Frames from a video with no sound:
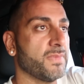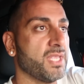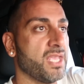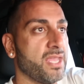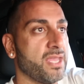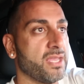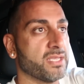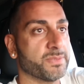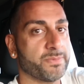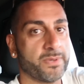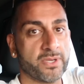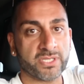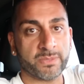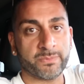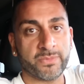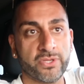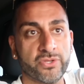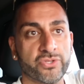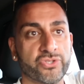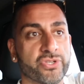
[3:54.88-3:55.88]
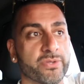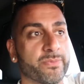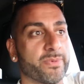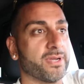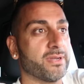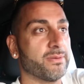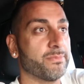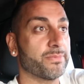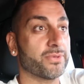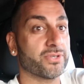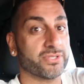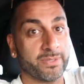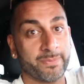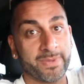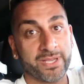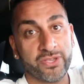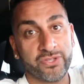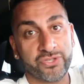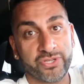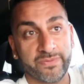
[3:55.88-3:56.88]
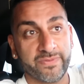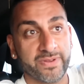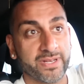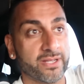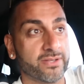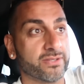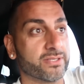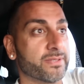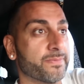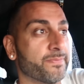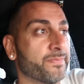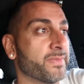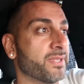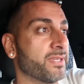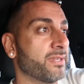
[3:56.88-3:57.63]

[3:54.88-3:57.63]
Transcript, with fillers: yeah, I suppose I'm a YouTuber because I make YouTube videos.